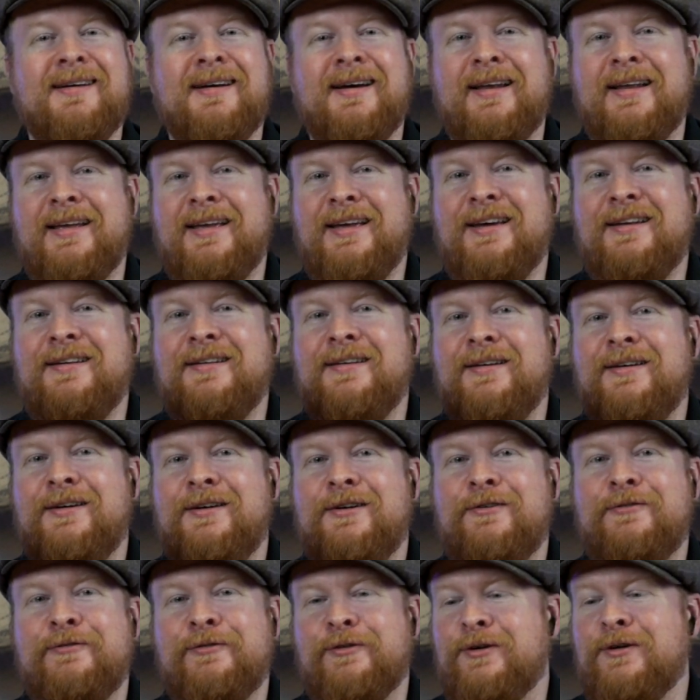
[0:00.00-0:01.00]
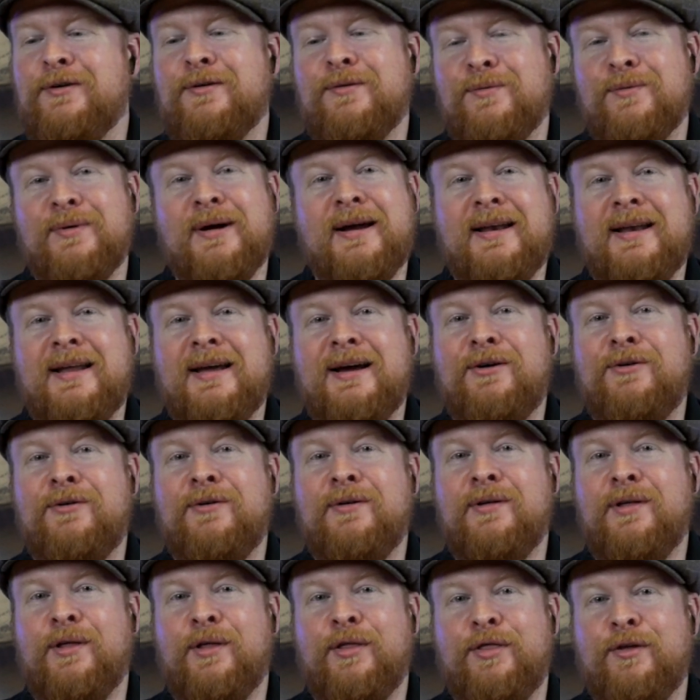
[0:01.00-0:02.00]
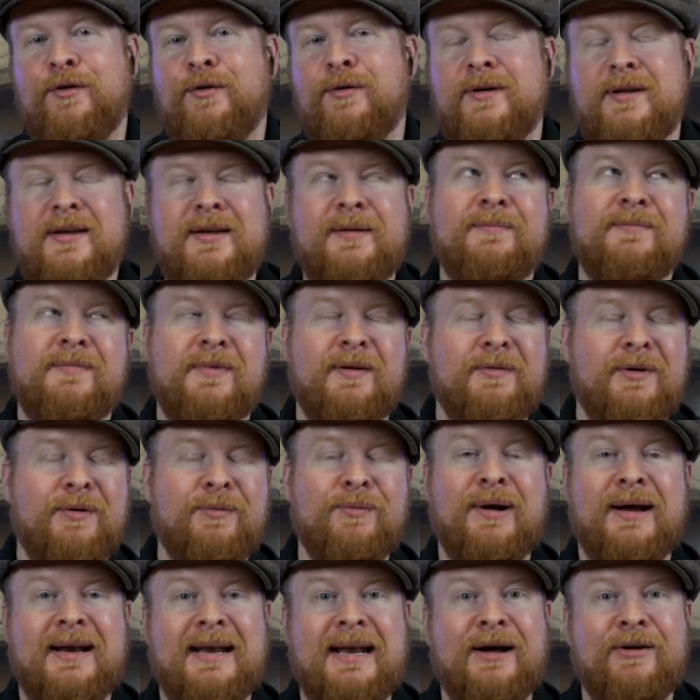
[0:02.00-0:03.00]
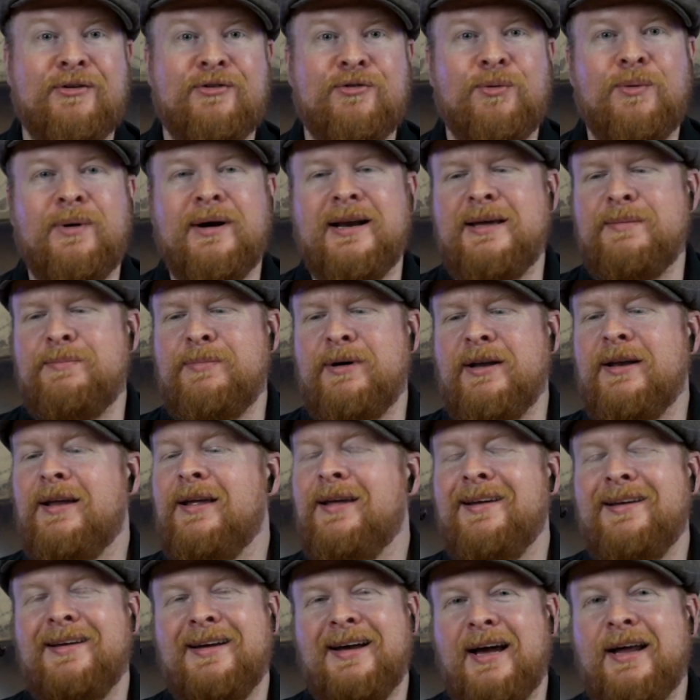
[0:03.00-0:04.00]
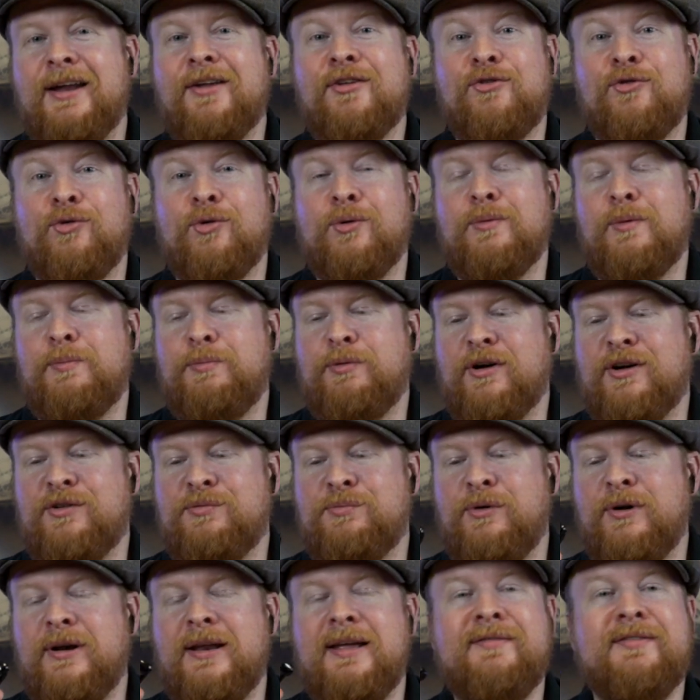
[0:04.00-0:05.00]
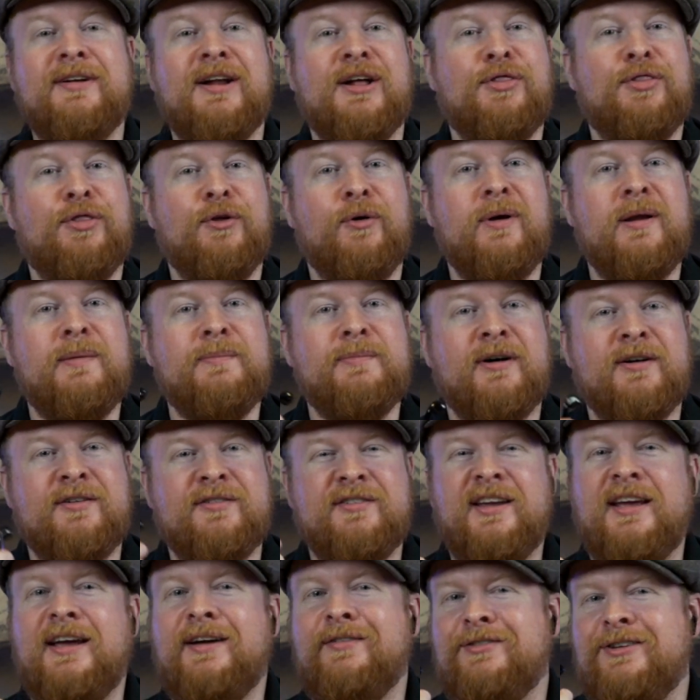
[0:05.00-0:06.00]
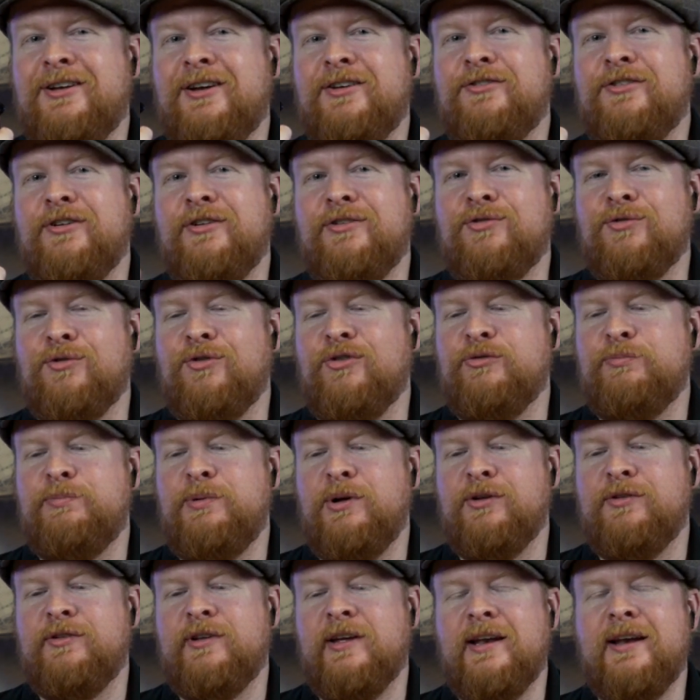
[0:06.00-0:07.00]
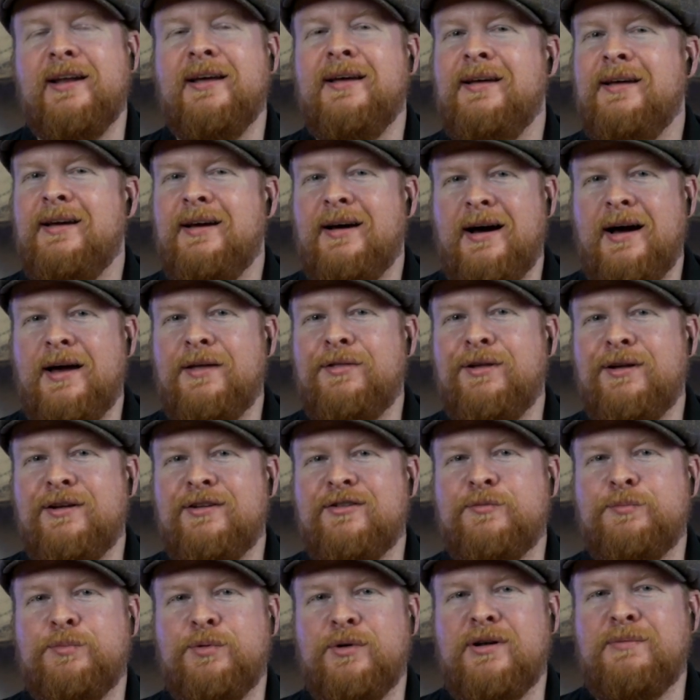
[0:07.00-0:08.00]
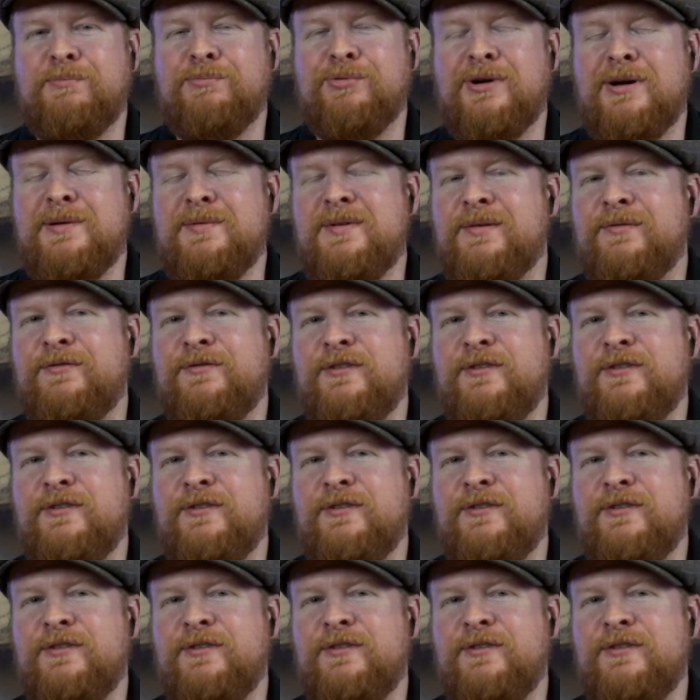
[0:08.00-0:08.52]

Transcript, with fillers: And again, for right now, 30, I mean right now 20, but at its normal price point, even at 30 bucks to have touch controls built in, I think is a pretty premium